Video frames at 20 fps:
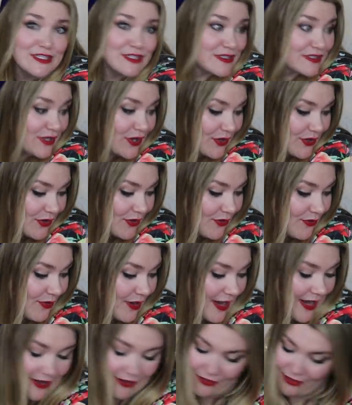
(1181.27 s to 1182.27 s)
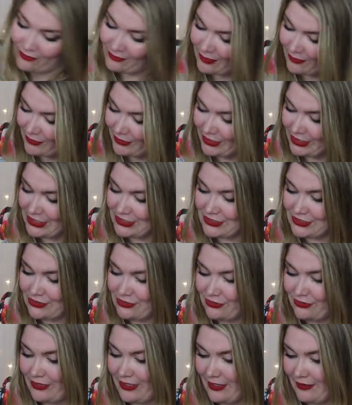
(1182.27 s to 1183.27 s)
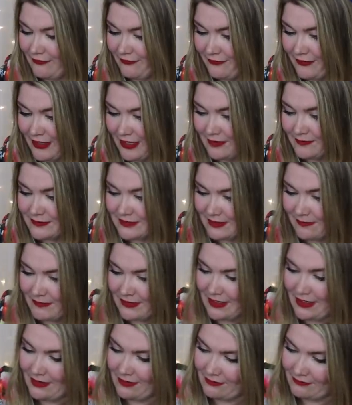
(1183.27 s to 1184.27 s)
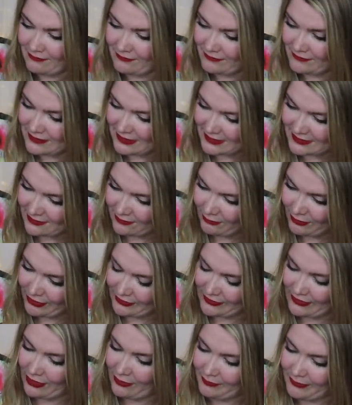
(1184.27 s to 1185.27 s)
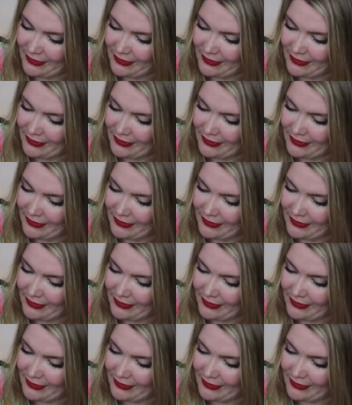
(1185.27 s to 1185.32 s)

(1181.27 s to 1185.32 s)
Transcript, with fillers: so I don't know what we're gonna do if um, something doesn't work there.